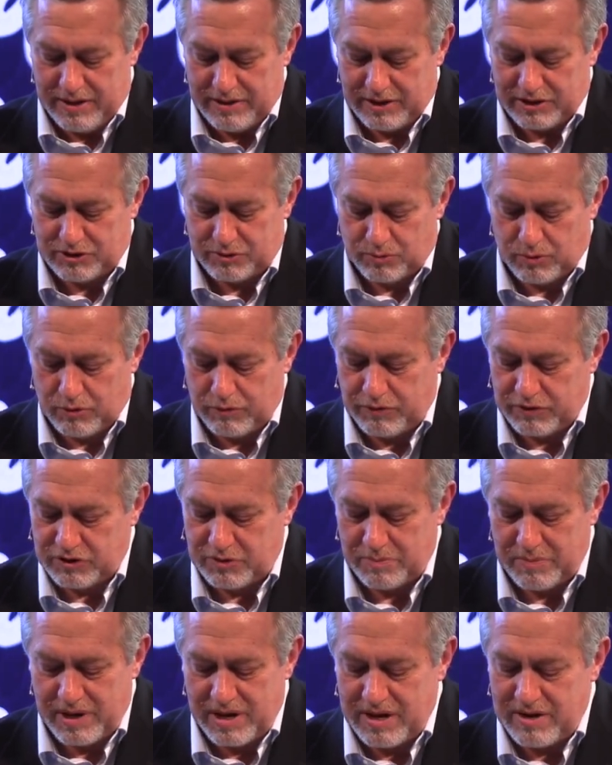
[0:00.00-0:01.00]
This
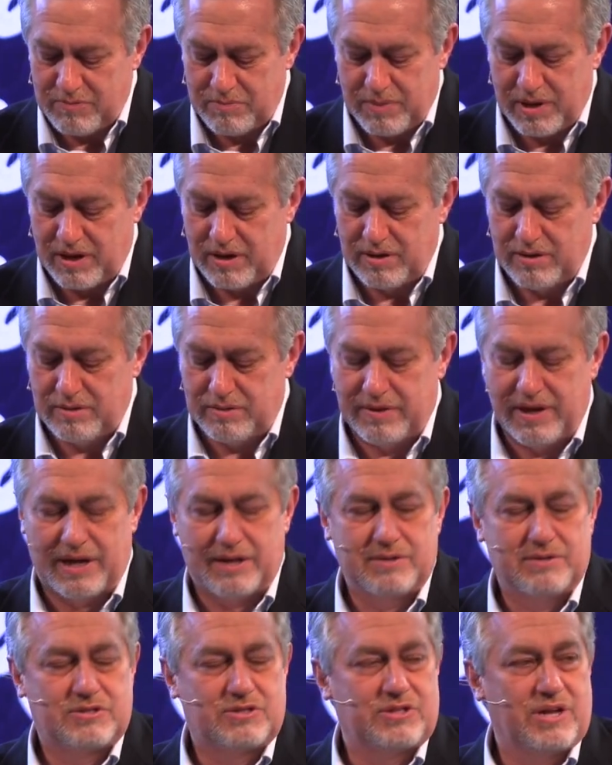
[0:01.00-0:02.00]
Rufus may have been
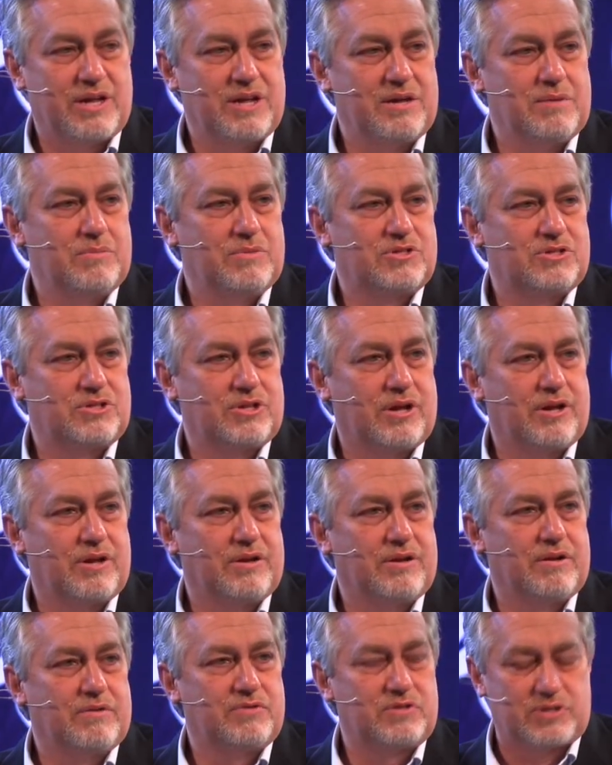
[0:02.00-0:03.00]
that same
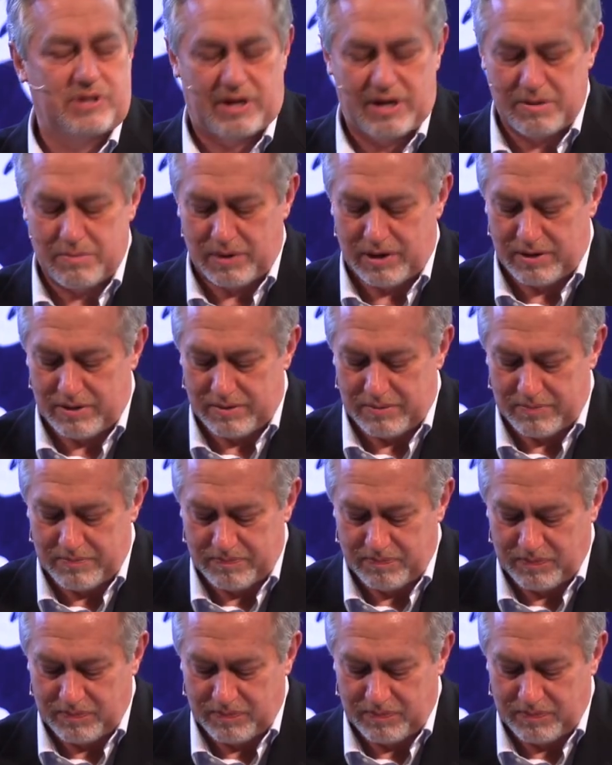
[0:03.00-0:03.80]
son of Simon.